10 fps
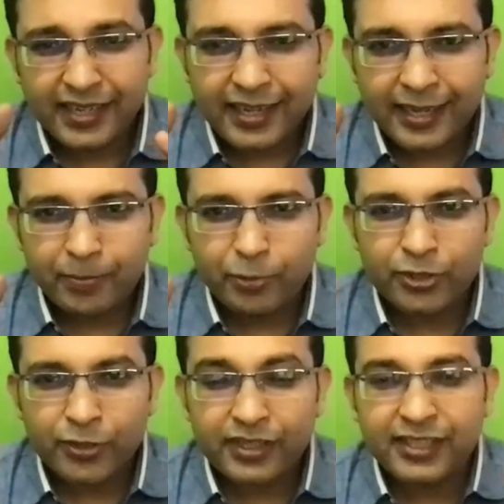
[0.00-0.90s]
most
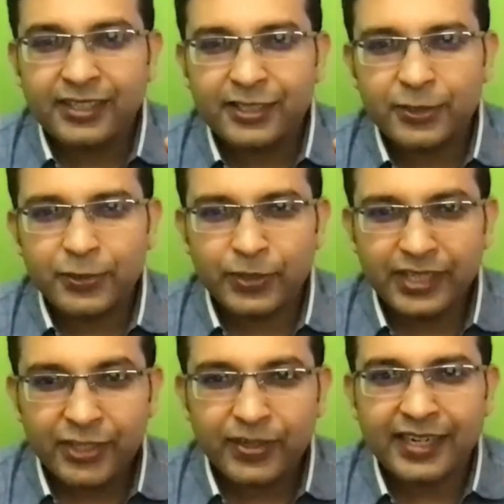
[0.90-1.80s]
of the things you
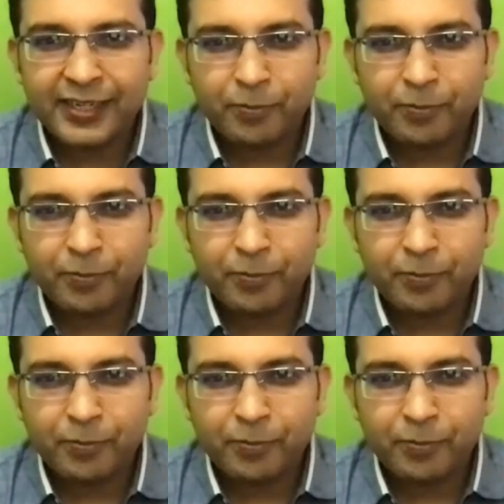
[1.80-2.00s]
need to get